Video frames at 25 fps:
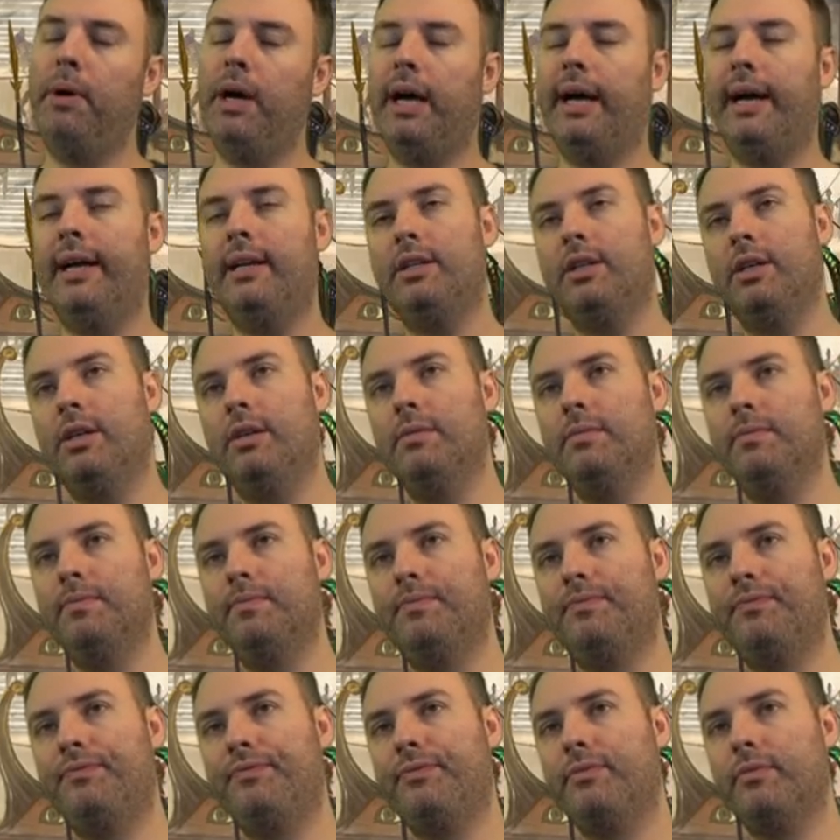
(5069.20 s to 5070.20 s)
But
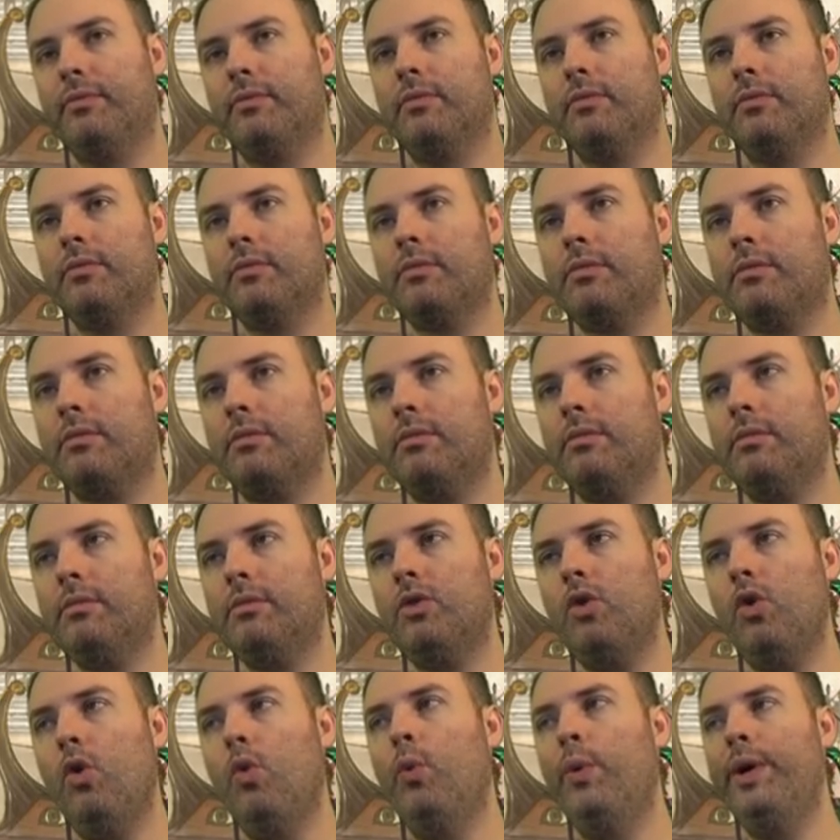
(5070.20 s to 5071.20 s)

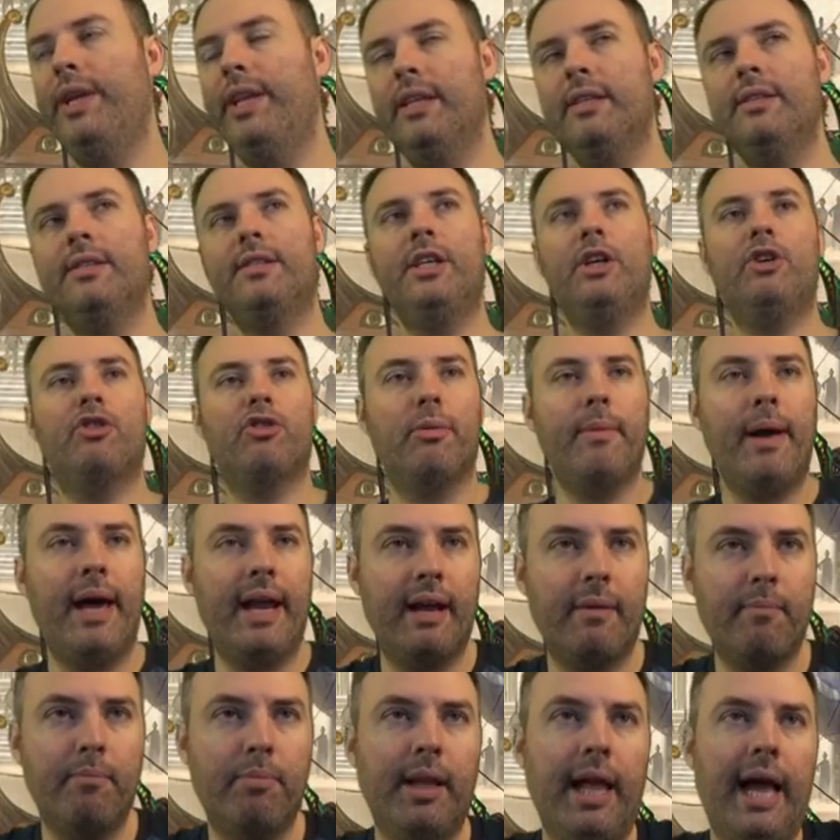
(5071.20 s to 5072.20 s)
we didn't see
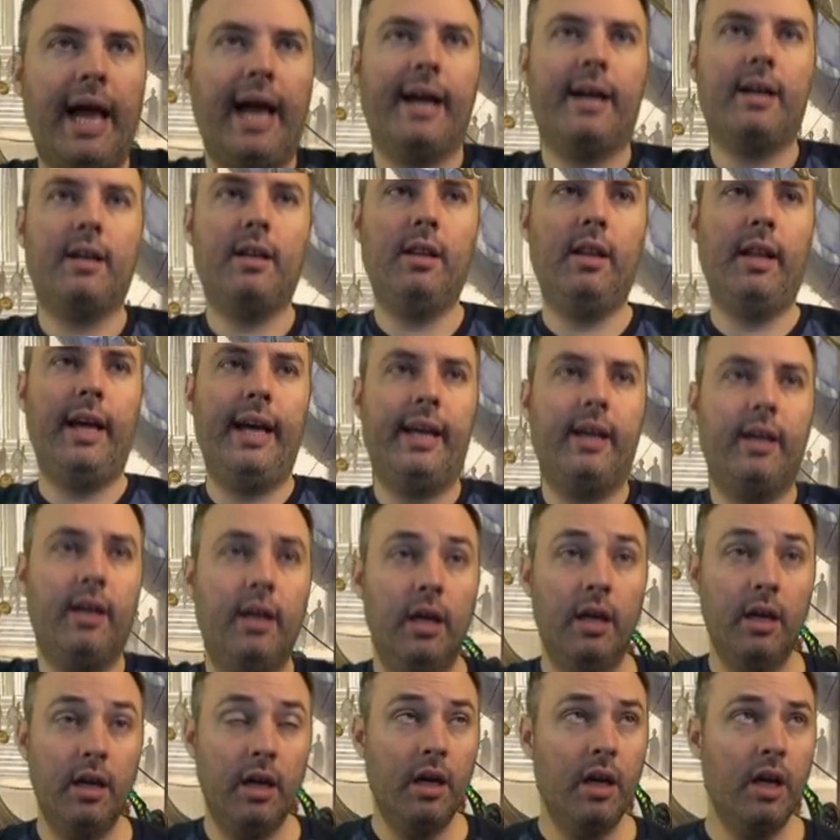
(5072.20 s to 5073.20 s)
Chromatic Black
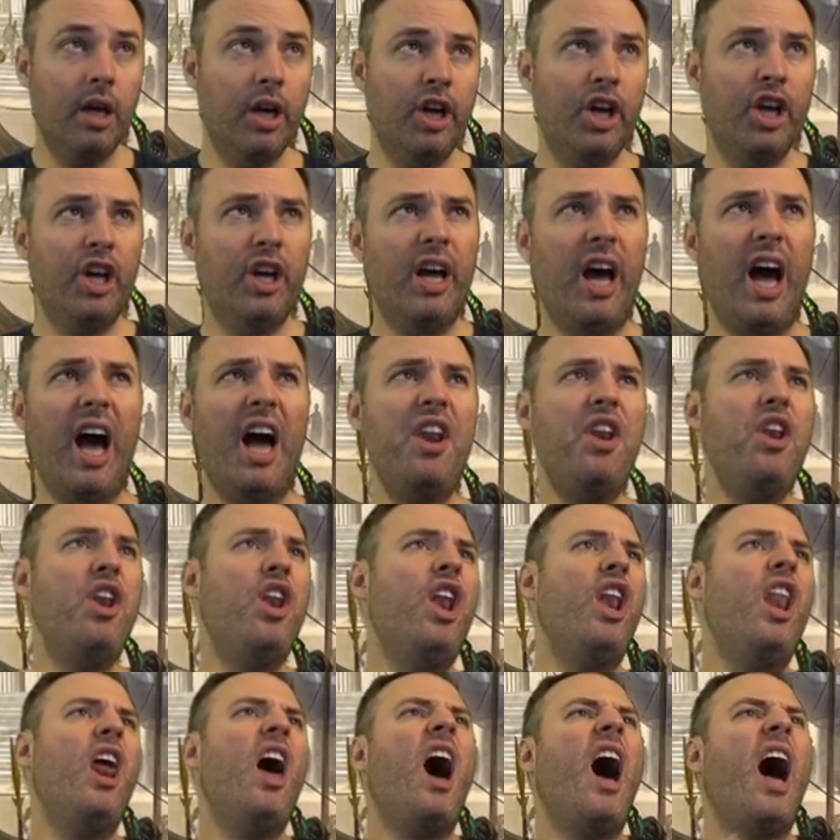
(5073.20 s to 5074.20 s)
like
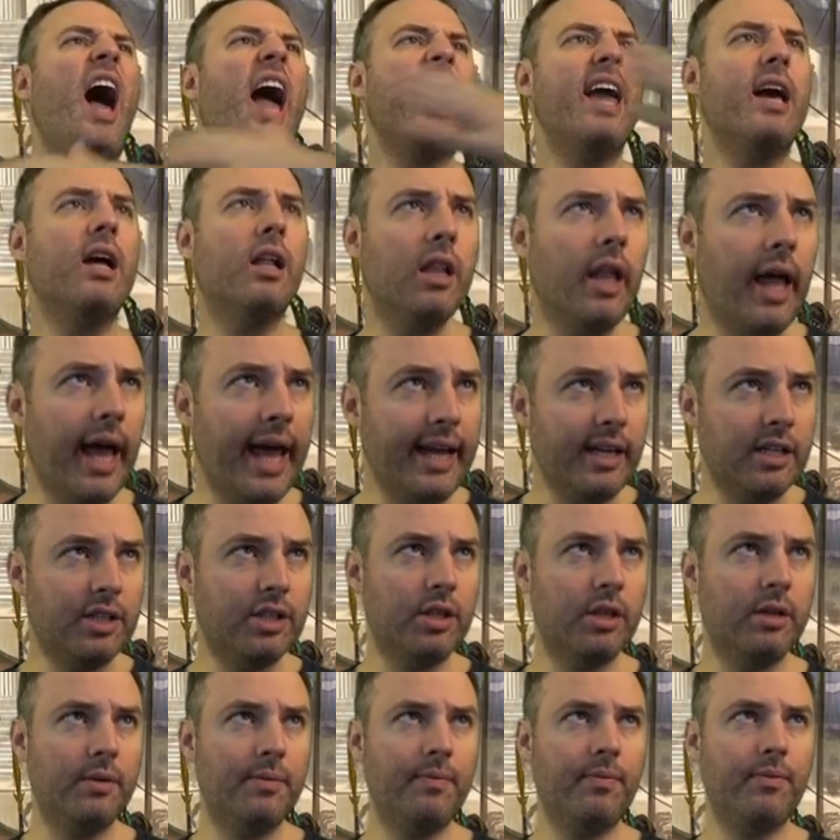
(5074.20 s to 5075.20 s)

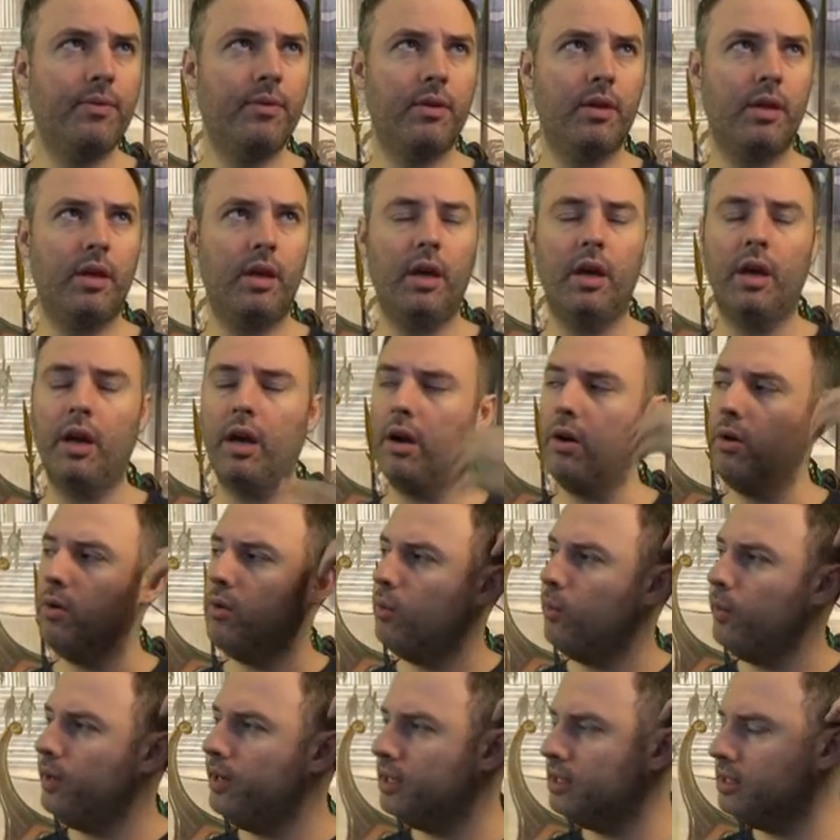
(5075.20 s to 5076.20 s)
annihilate, you
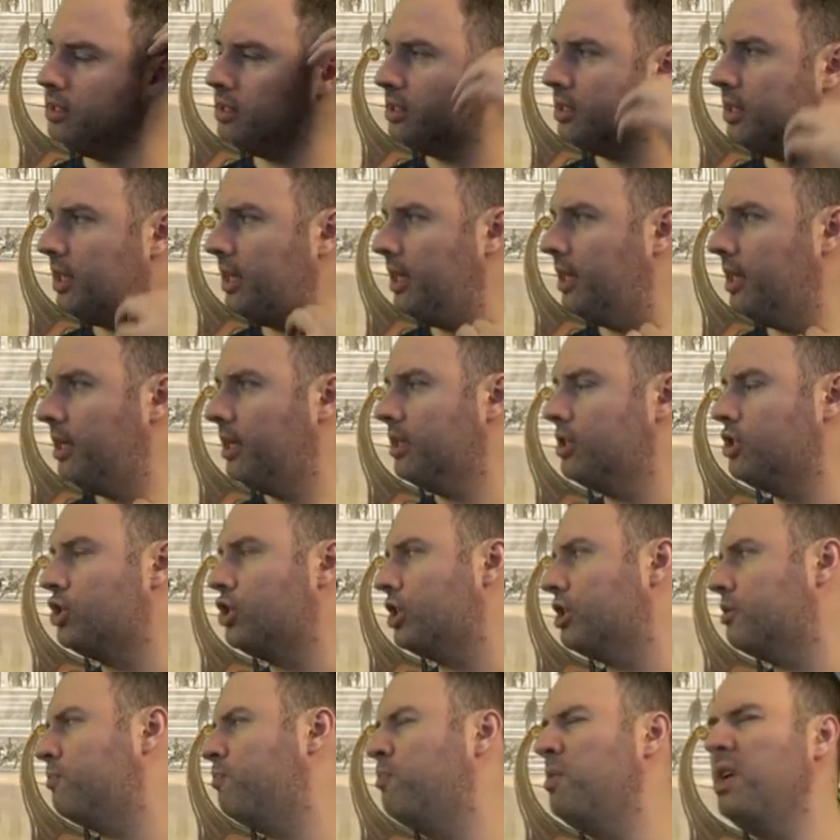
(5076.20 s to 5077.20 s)
know? We didn't see it
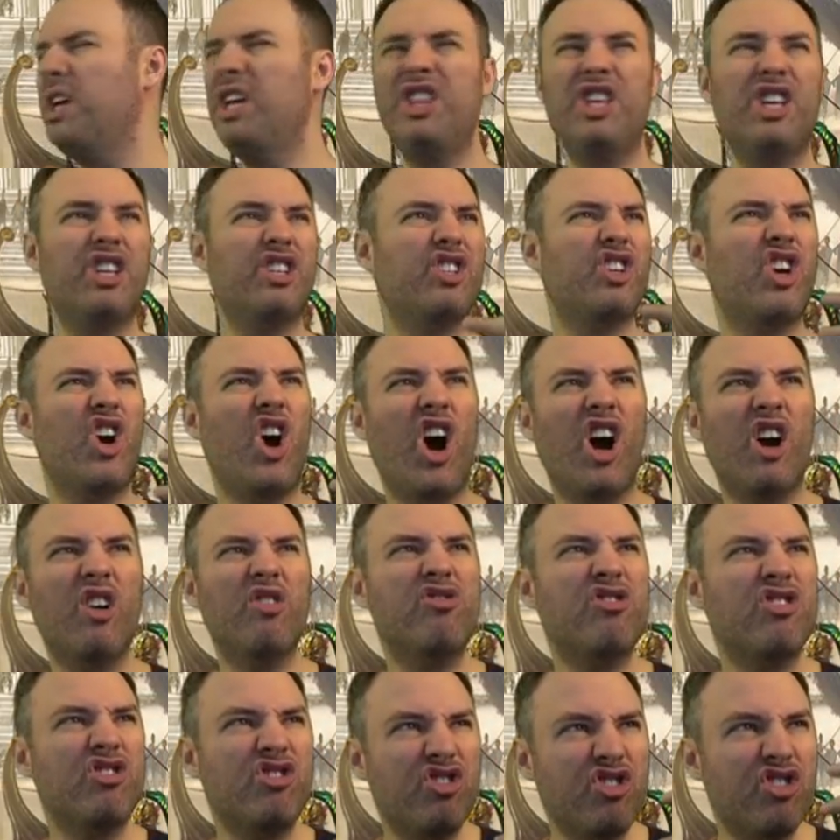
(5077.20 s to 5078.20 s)
just be this
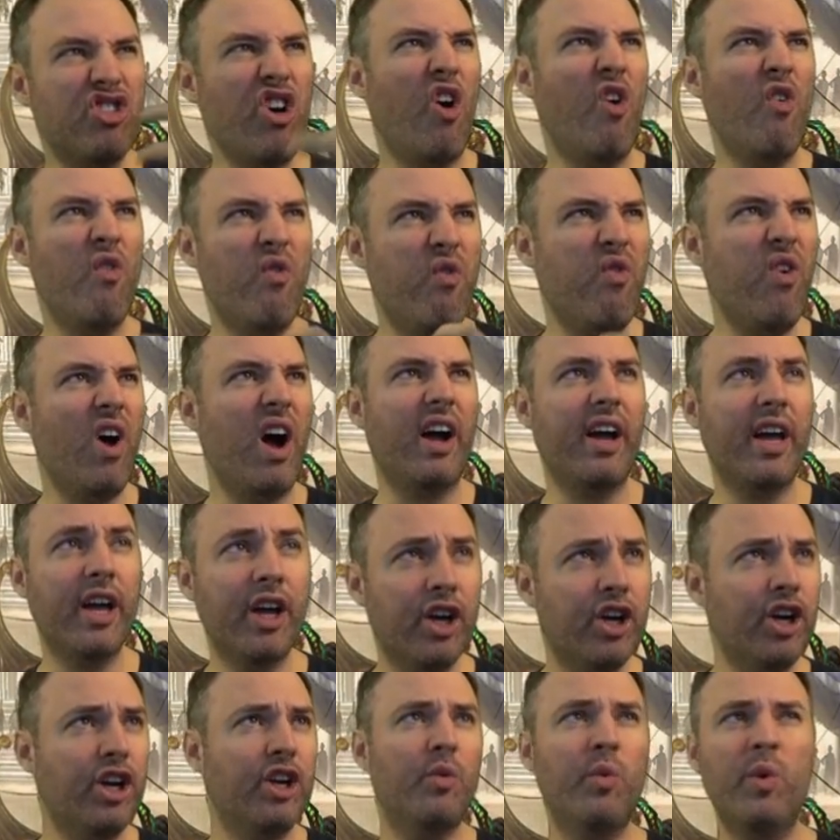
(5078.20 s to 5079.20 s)
card that's so
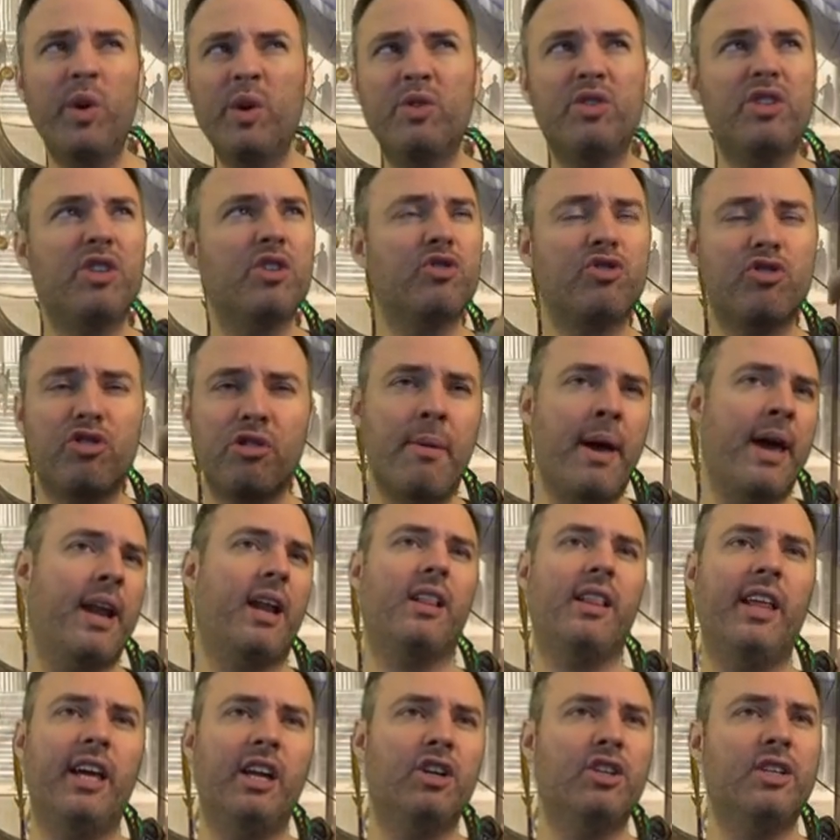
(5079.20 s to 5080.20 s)
fucking good. We didn't see those
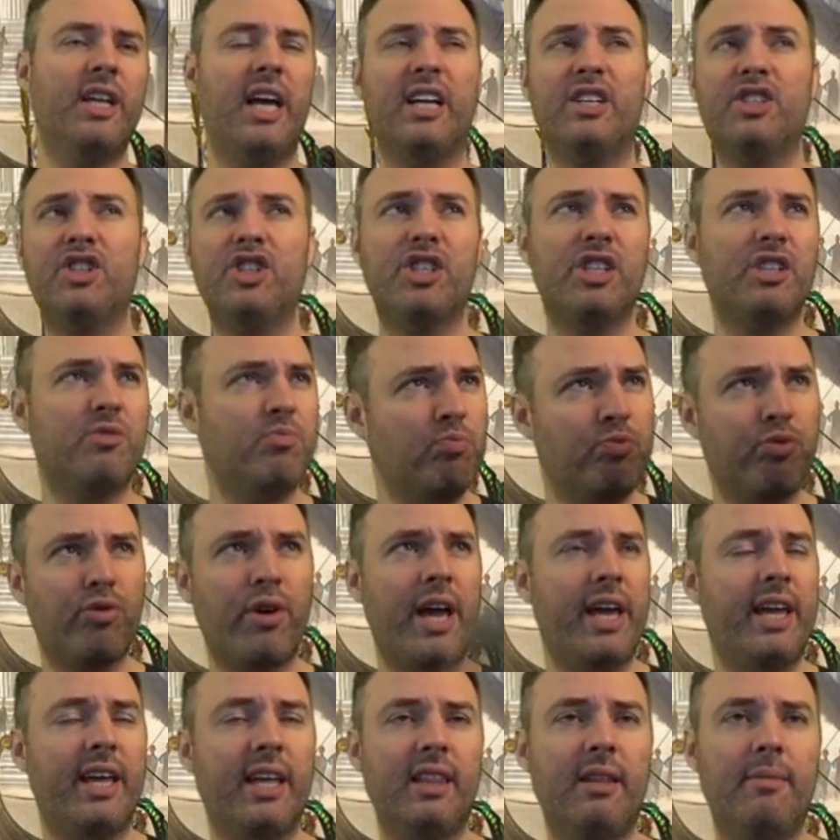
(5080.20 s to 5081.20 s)
Chromatic Lantern decks just like
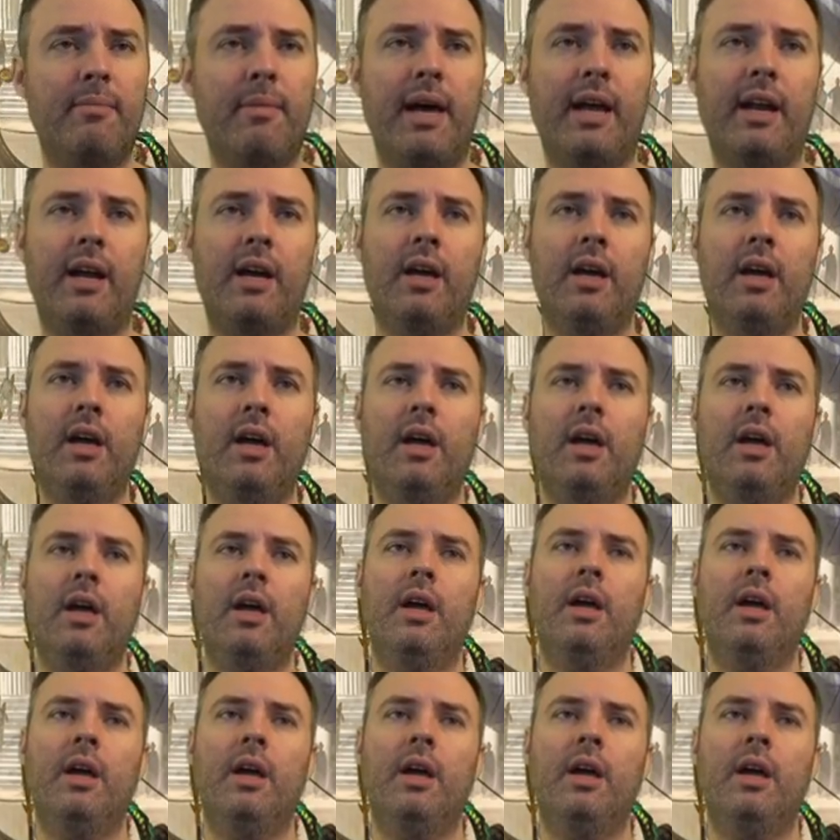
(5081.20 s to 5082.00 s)
breaking the meta.